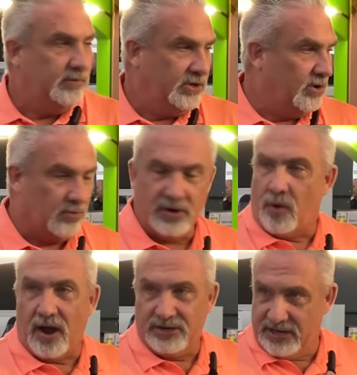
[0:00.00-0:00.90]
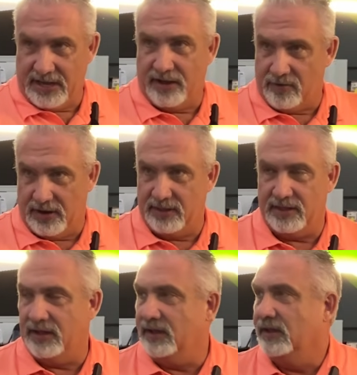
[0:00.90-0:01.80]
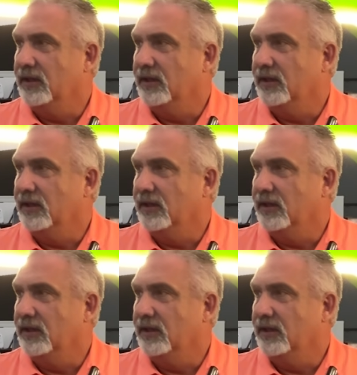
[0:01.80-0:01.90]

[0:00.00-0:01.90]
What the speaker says: You don't require jigging or anything.